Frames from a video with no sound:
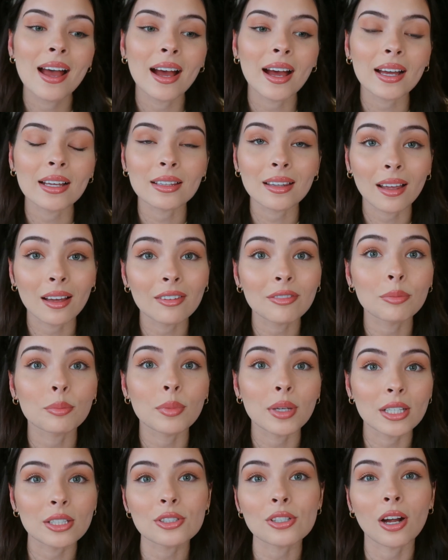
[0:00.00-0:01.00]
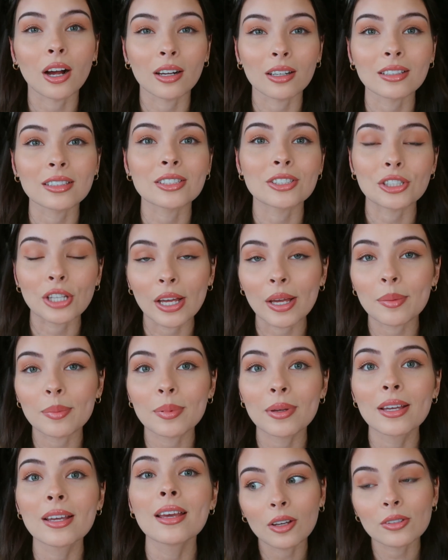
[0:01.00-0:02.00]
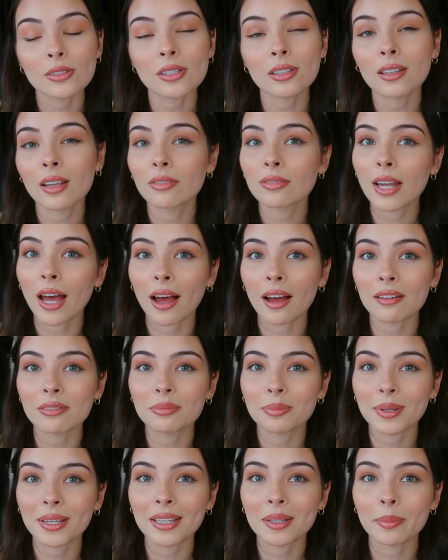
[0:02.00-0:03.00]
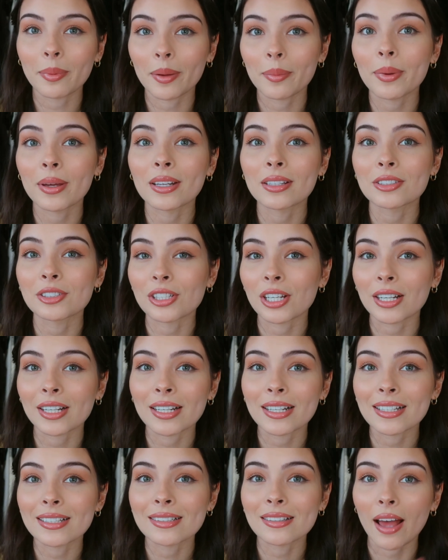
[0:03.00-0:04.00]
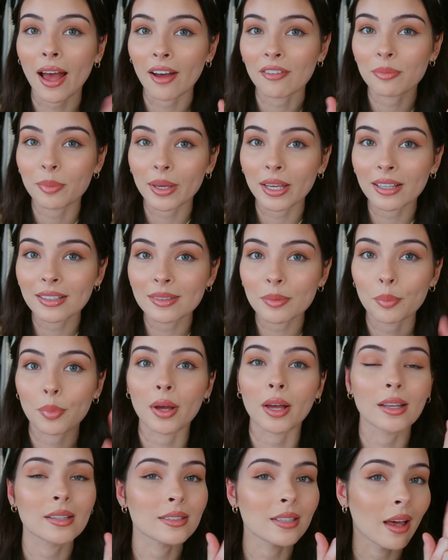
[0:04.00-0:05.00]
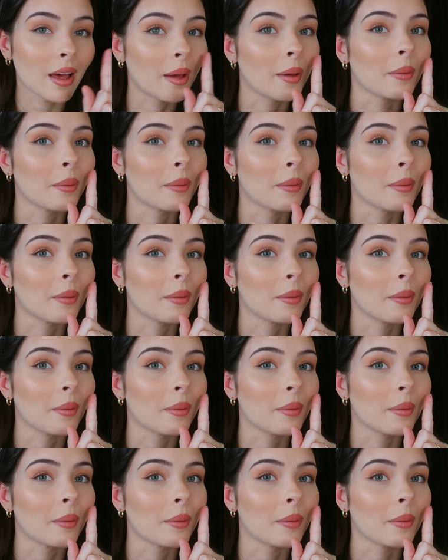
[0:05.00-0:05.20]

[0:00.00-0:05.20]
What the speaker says: I love mint chocolate chip. I also loved Half-Baked by Ben & Jerry's. Half-Baked, but